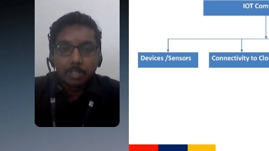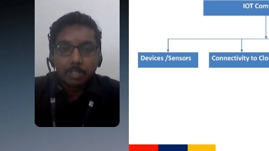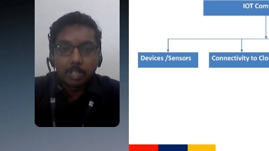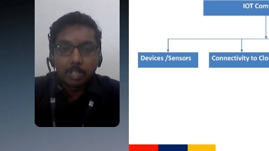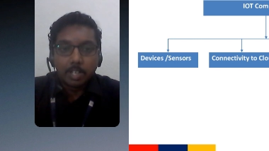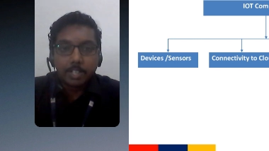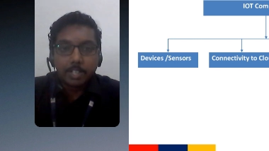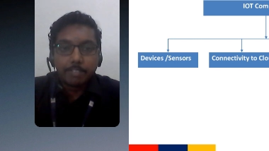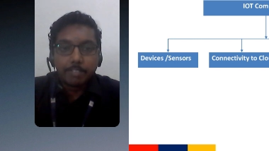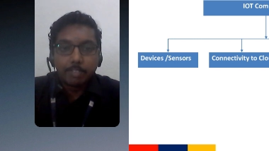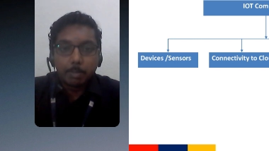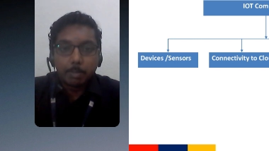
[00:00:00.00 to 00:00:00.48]

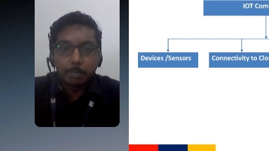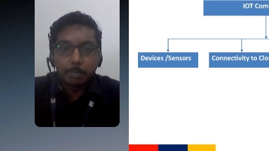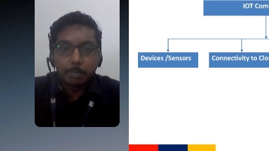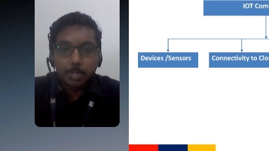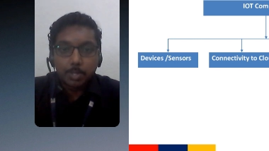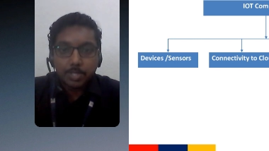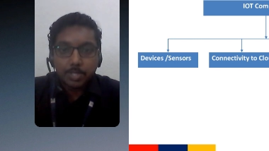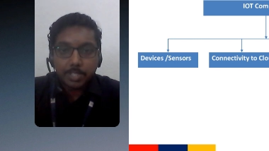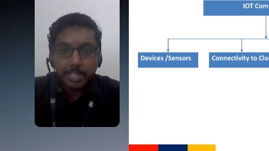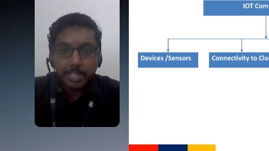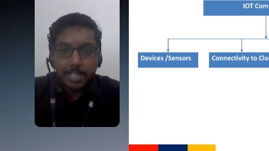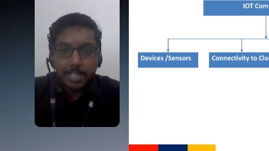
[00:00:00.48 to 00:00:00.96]
and if you
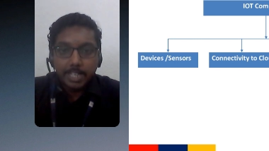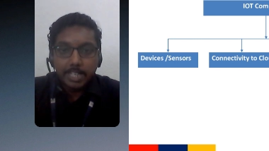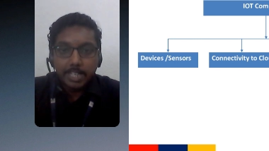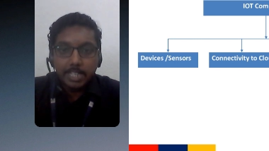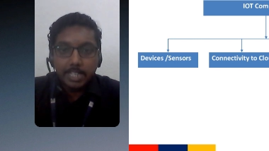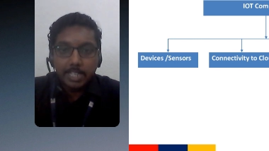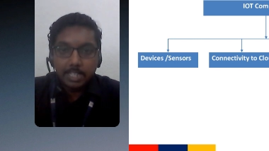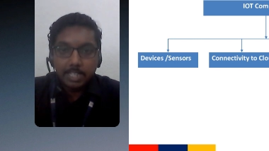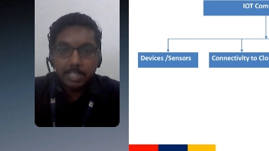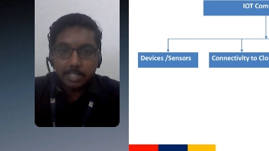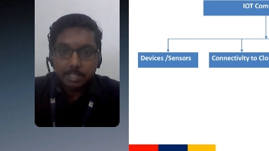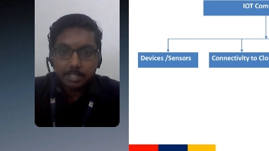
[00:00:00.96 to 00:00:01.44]
post
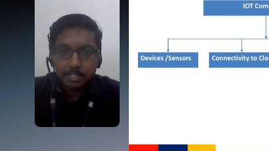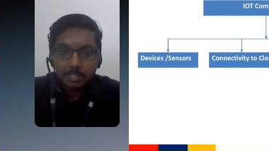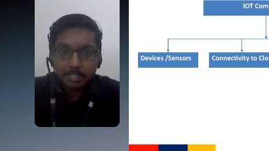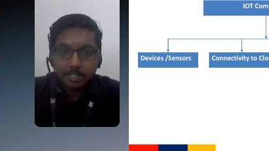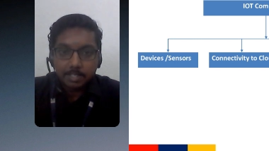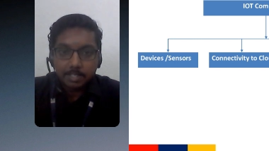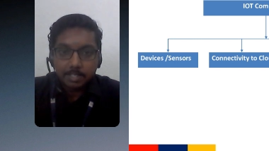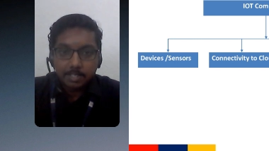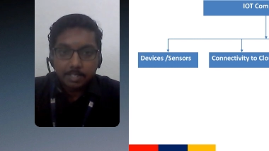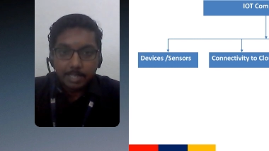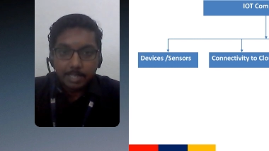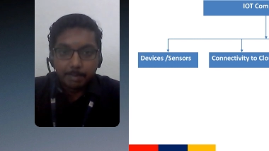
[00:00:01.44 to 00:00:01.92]
any
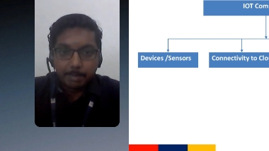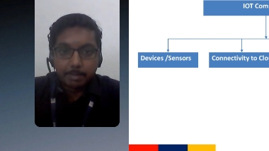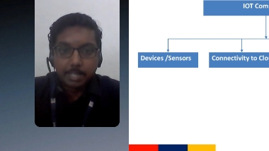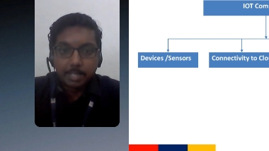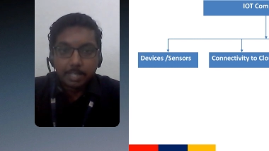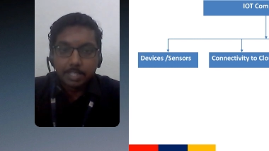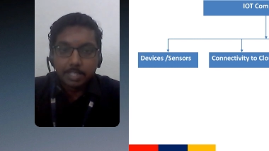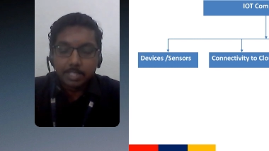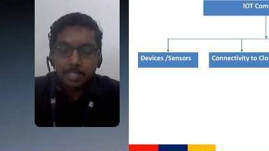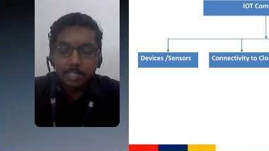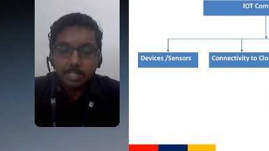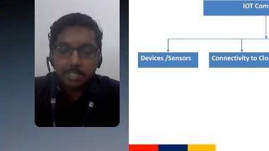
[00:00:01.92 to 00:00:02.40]

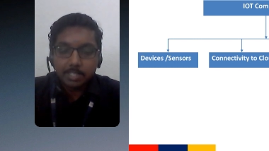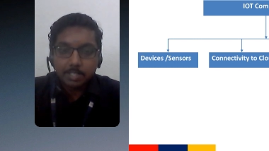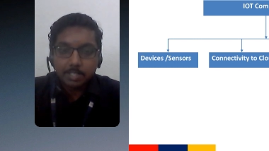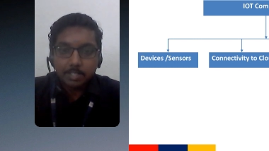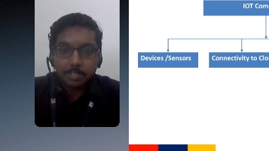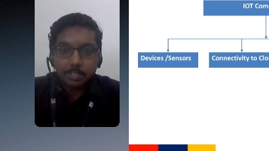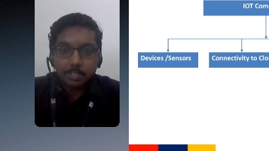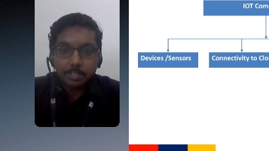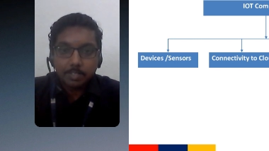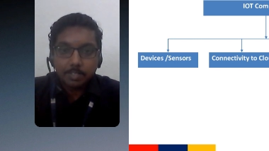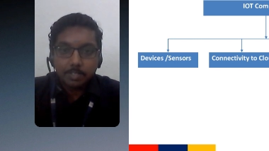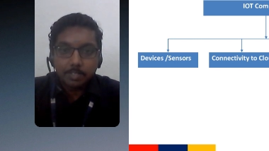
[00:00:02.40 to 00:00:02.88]
images
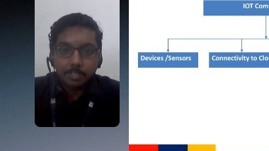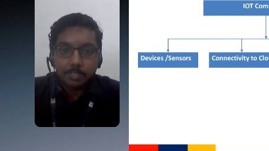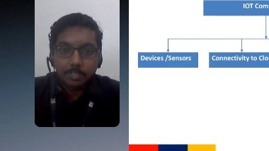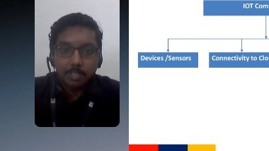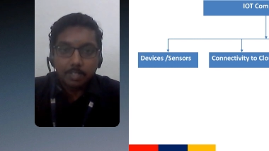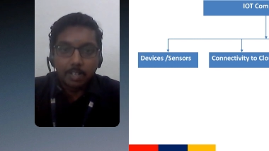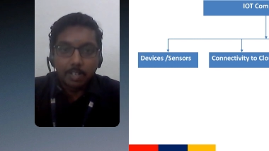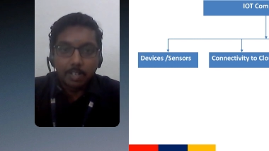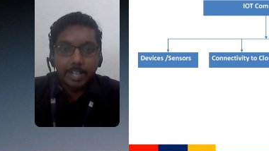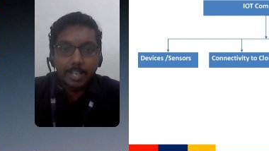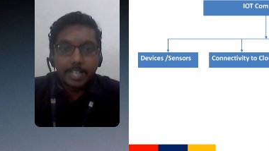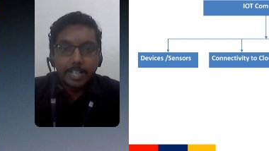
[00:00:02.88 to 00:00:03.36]

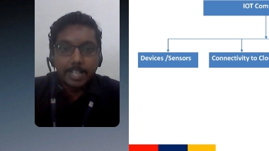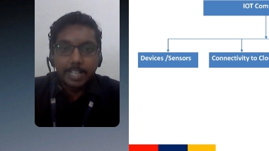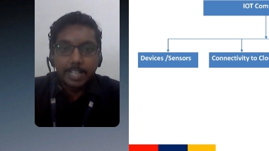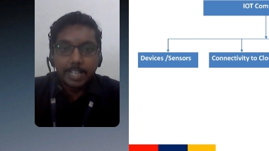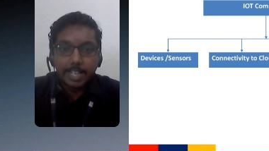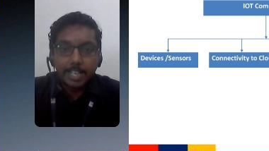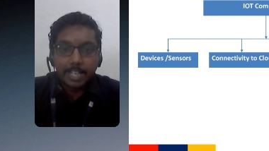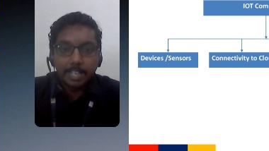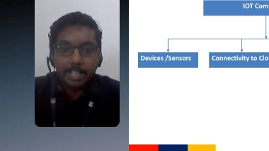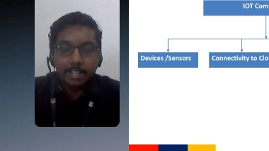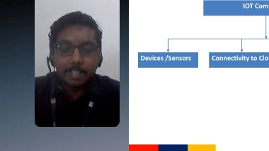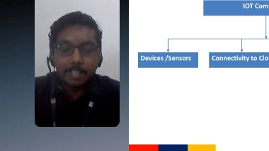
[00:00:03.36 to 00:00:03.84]
or any
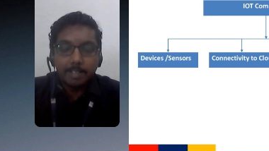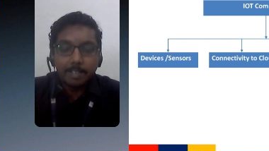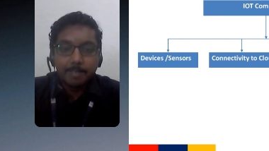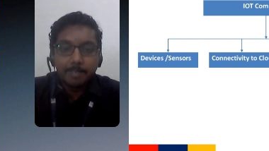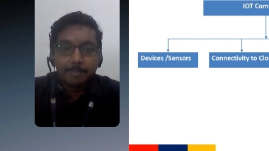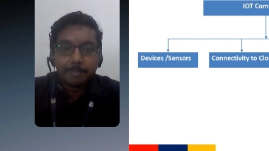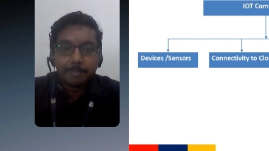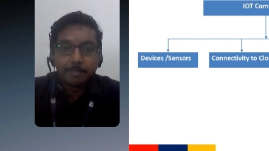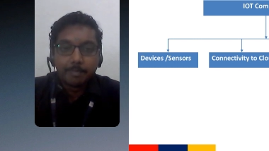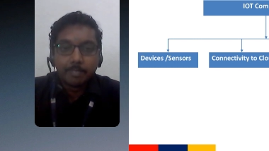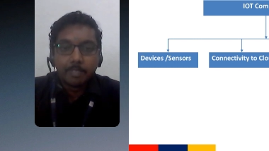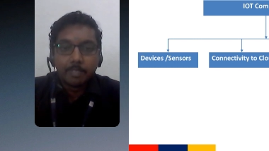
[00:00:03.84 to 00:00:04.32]
data,
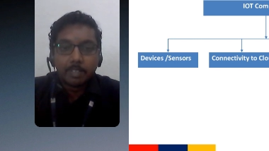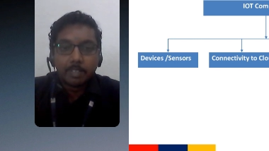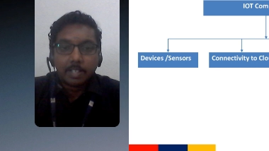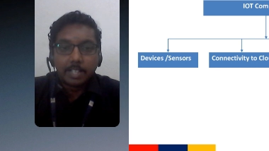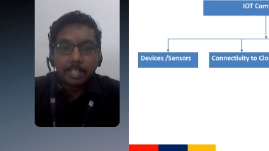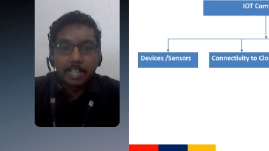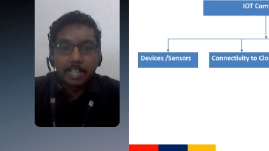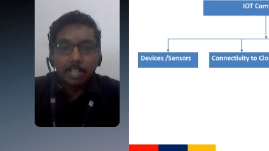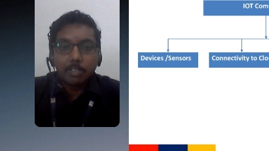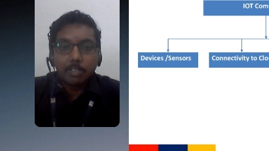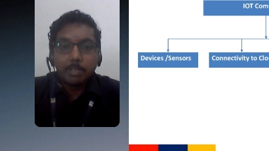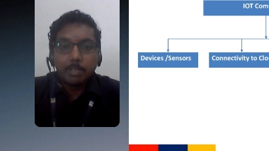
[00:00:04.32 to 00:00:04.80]

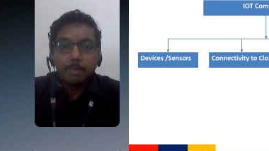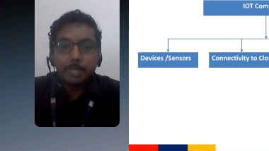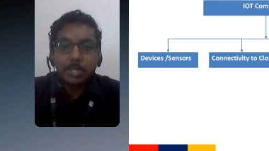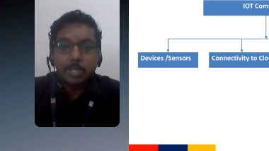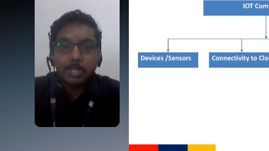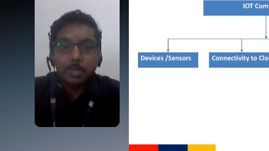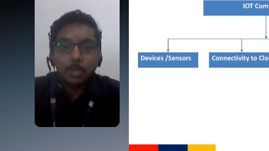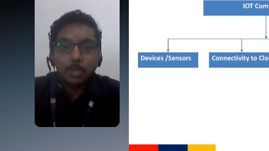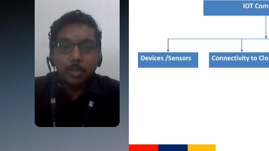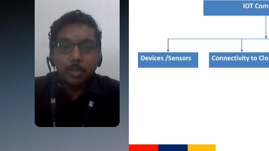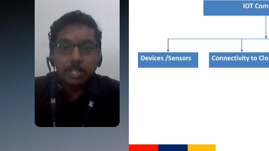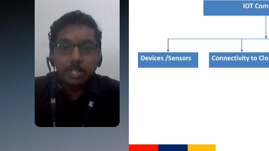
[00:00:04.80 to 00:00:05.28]
that will be
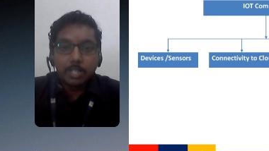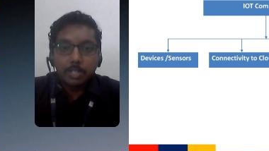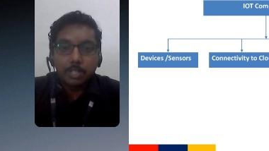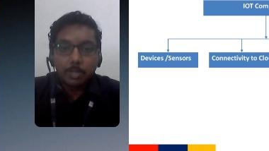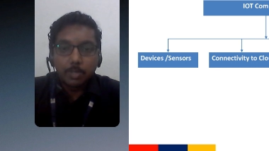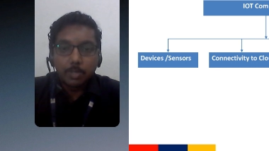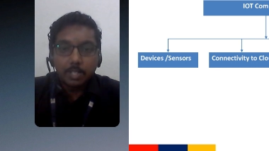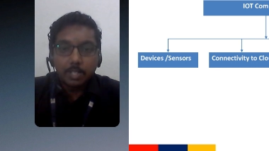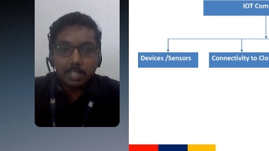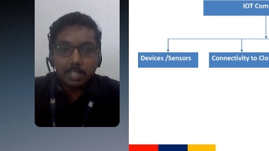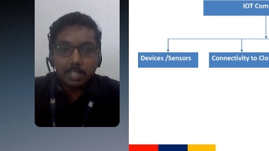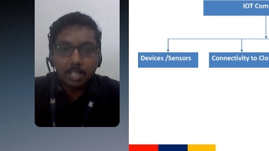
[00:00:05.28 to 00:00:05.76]
stored
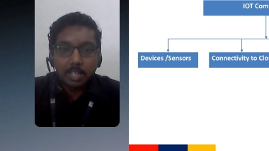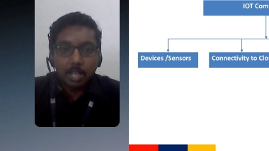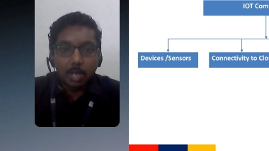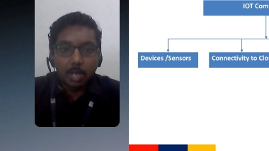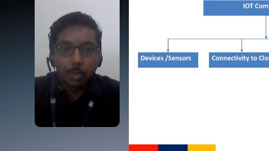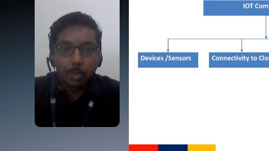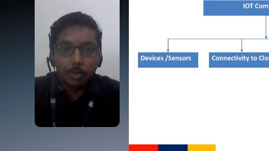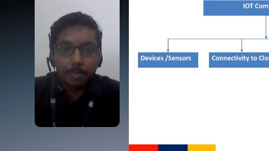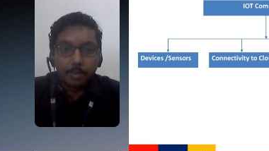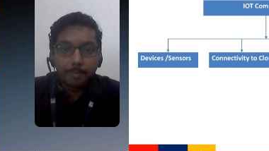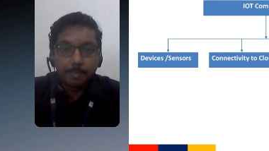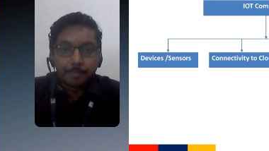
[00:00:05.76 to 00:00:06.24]
into the
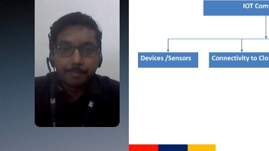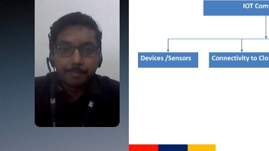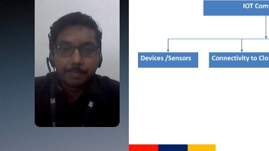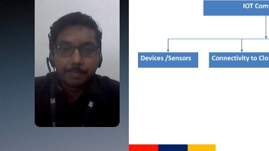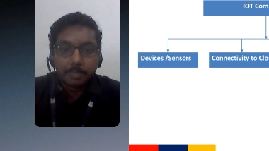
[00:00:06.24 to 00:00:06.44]
cloud.